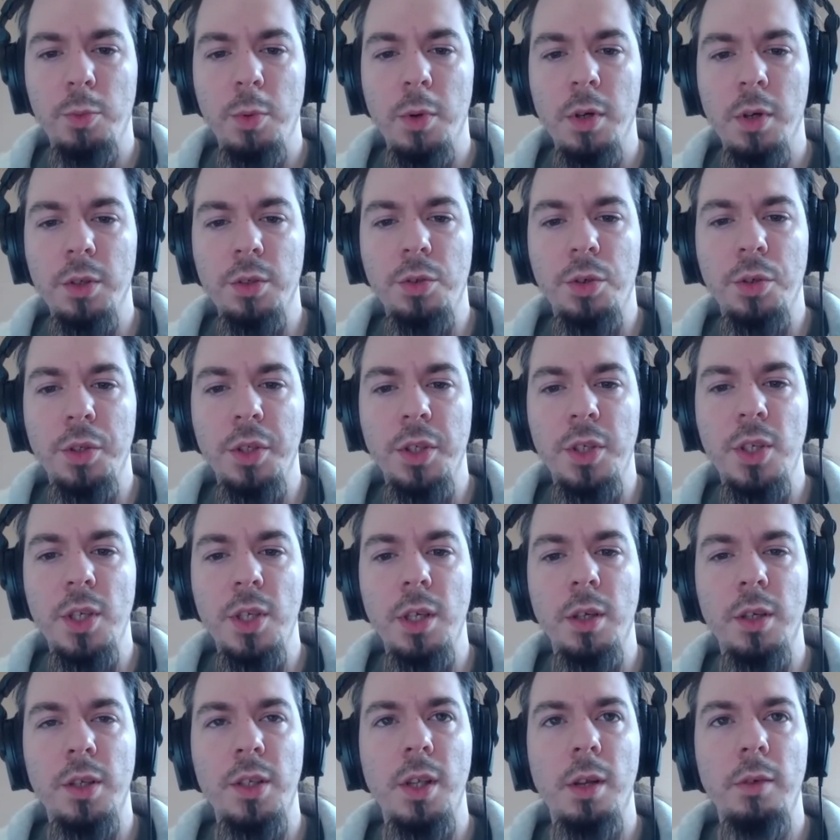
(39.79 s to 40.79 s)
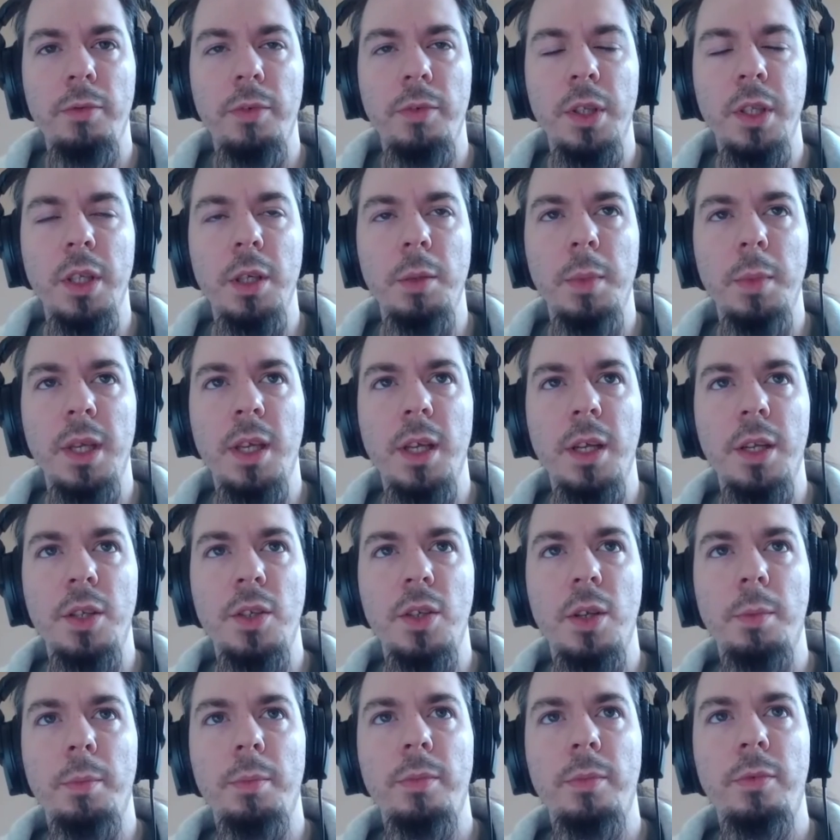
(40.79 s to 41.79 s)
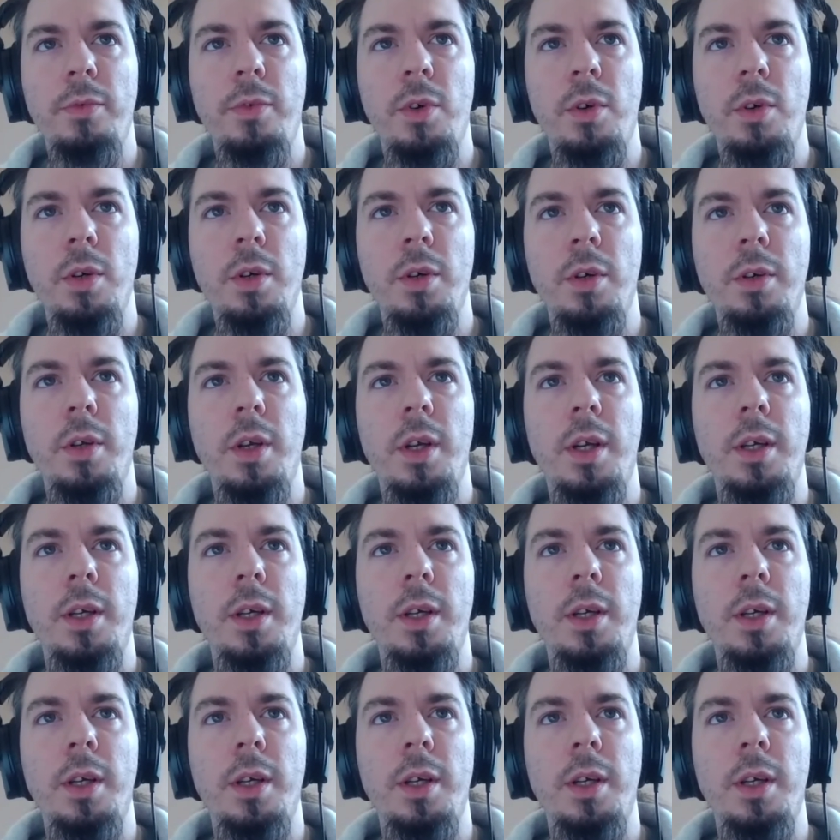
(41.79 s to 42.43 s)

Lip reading: we're introducing a self-funding mechanism for